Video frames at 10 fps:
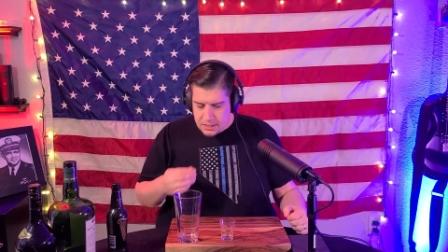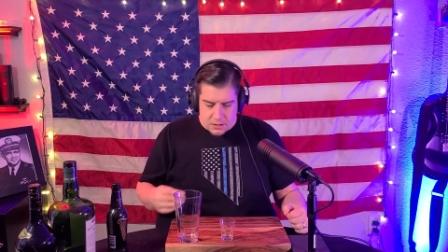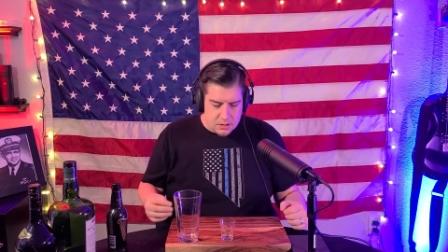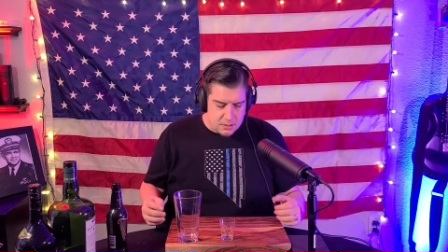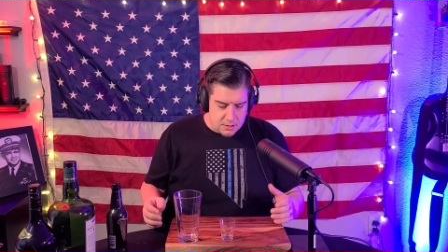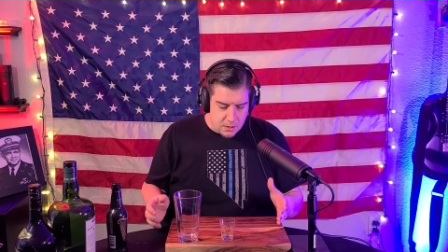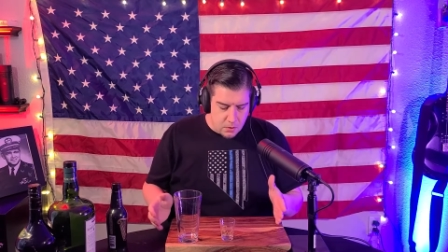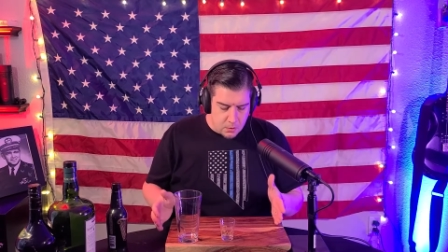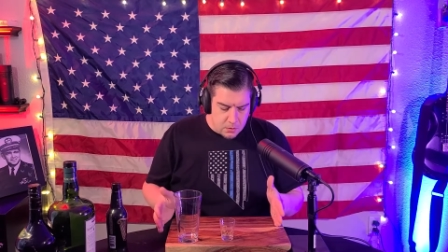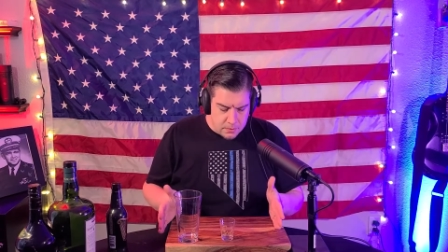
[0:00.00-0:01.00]

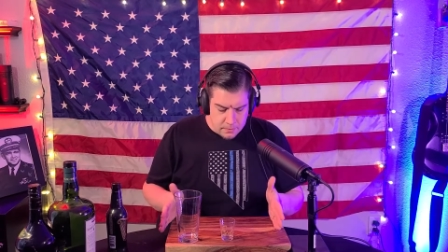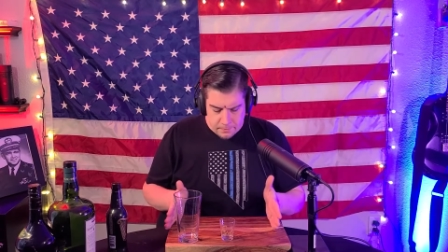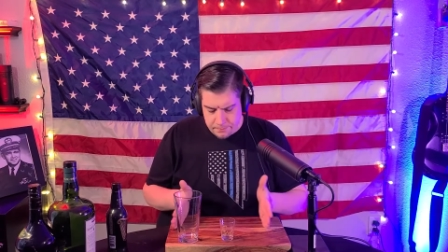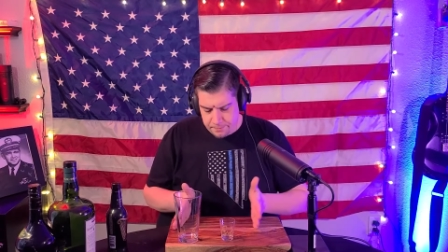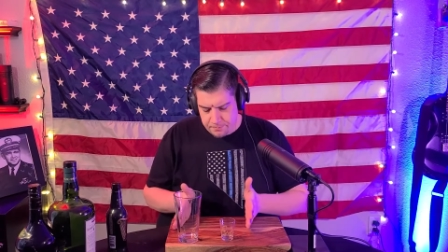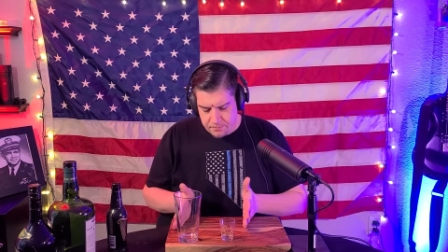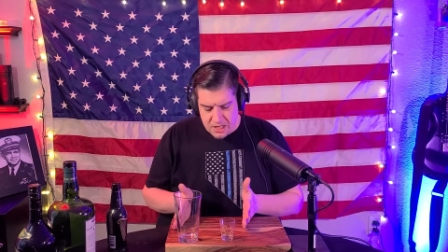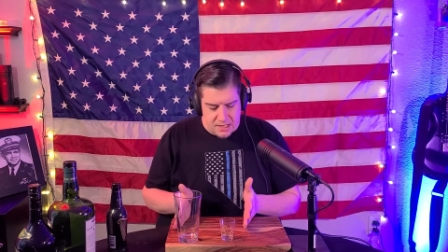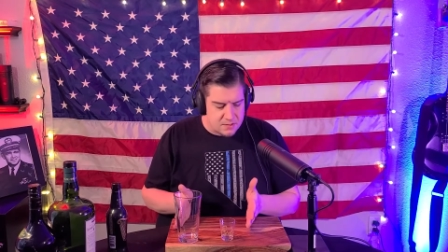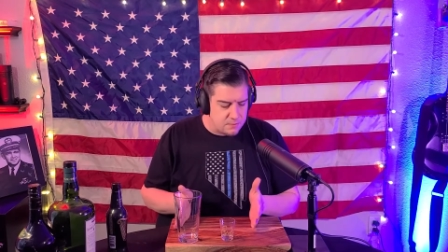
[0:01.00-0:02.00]
So,
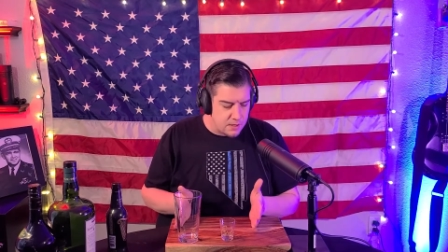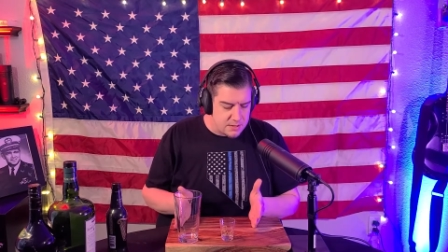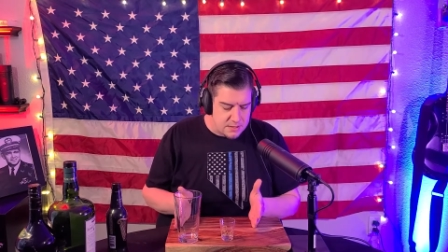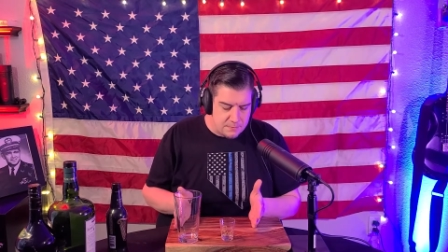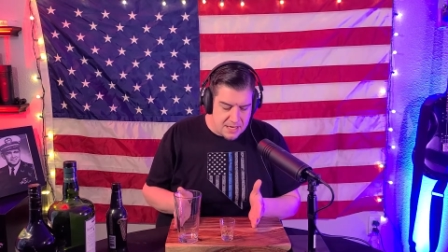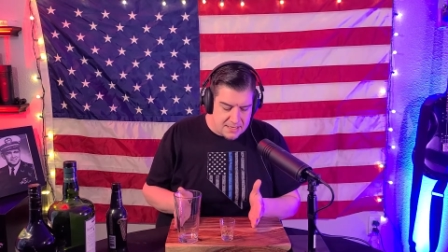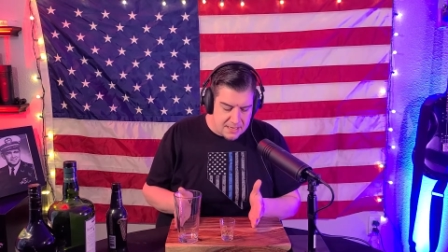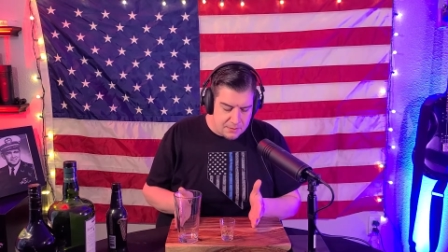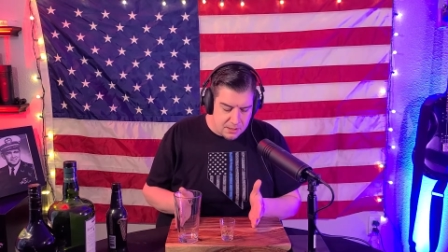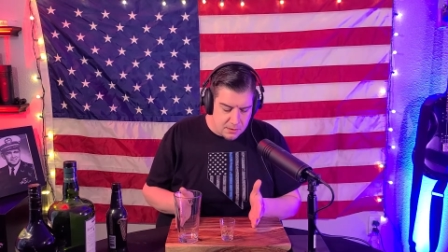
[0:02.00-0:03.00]
as far as the
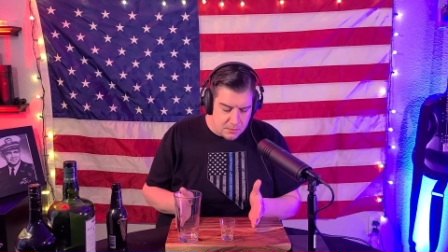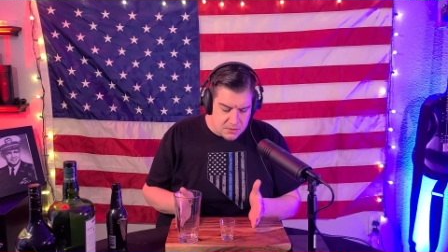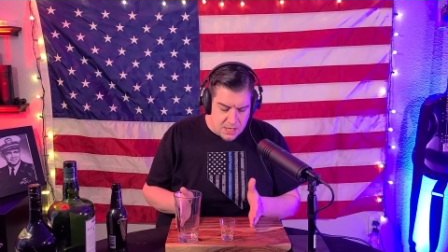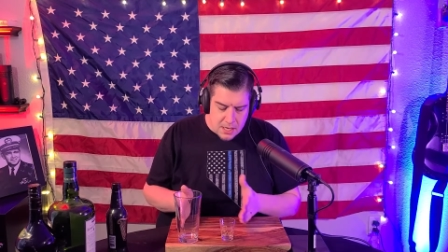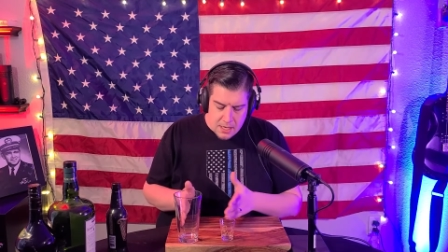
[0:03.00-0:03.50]
pandemic goes,